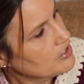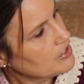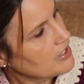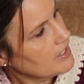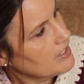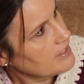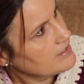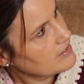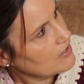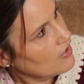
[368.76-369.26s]

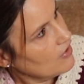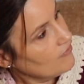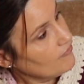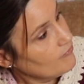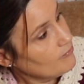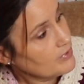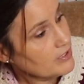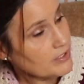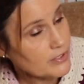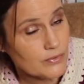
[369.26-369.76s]
shades
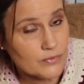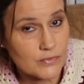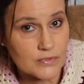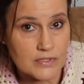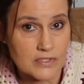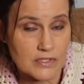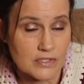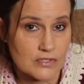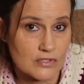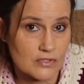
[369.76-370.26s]
of
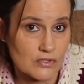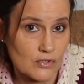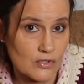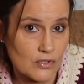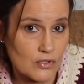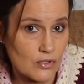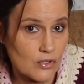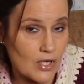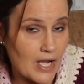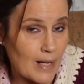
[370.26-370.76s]
blues,
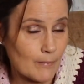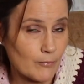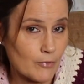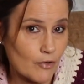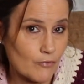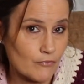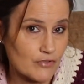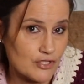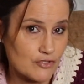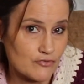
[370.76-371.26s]
so I'm
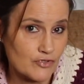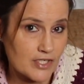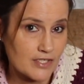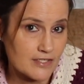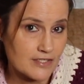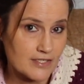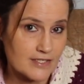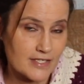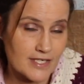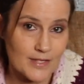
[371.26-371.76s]
not
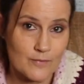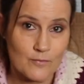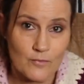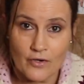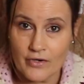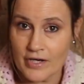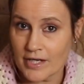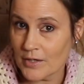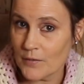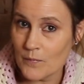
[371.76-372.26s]
restricted in
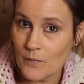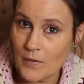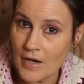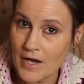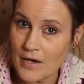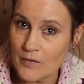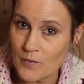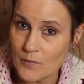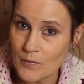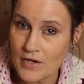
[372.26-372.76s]
what I can
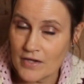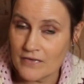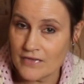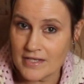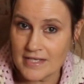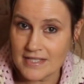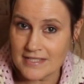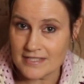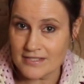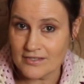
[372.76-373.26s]
wear it with,
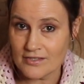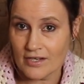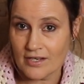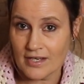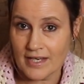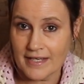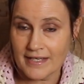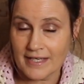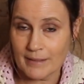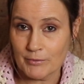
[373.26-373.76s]
and it's not
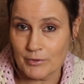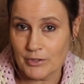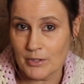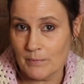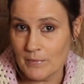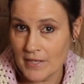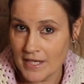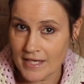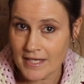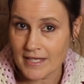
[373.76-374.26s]
like I'm going
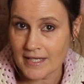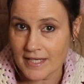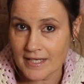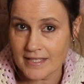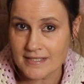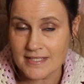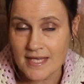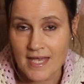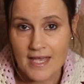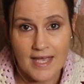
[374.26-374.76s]
to make
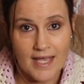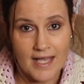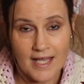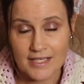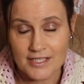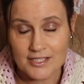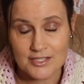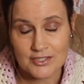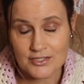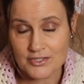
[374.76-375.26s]
it
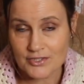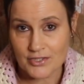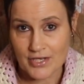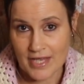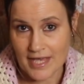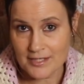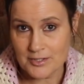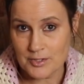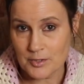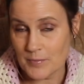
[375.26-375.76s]
and it's just going
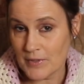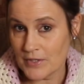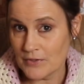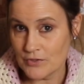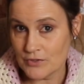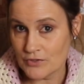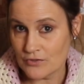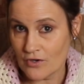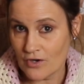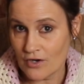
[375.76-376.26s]
to end up in
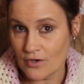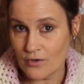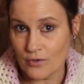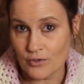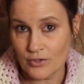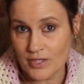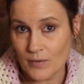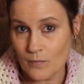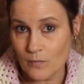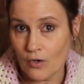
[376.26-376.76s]
the drawer
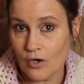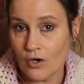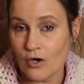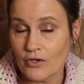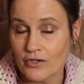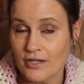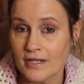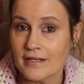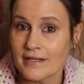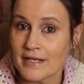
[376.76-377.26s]
only
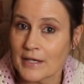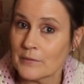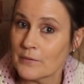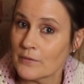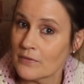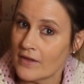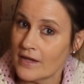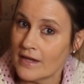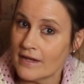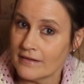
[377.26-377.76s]
worn now
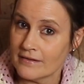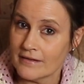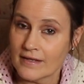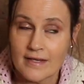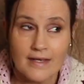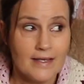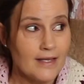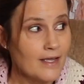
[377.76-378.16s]
and then.